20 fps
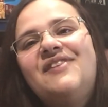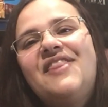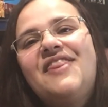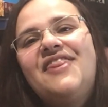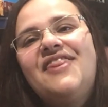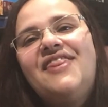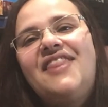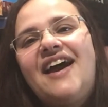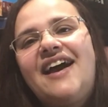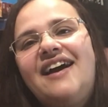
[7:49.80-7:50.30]

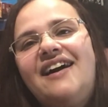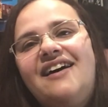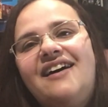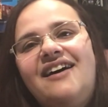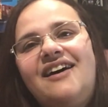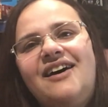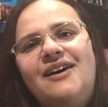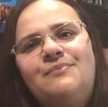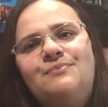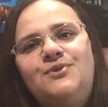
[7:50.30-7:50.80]
They
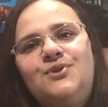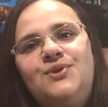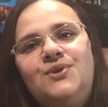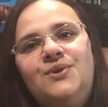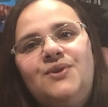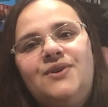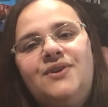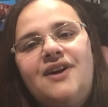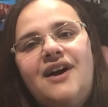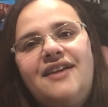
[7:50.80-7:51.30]
are up
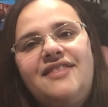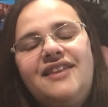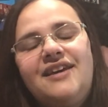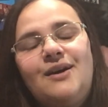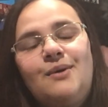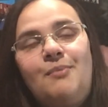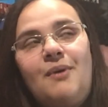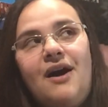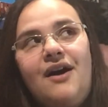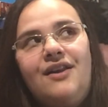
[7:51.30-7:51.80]
to, I
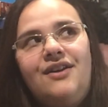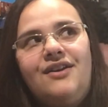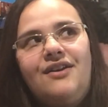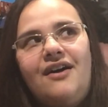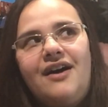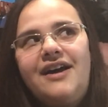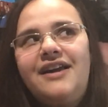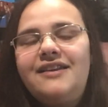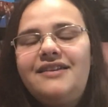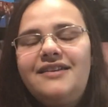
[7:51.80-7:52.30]
think, part
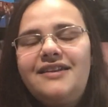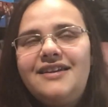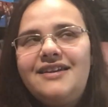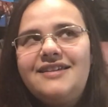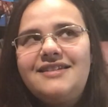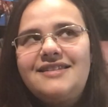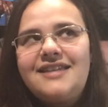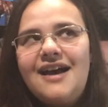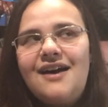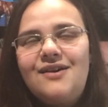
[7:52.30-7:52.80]
9
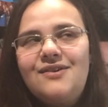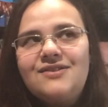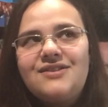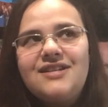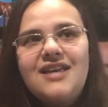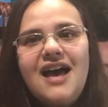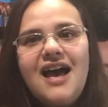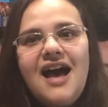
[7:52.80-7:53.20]
is out,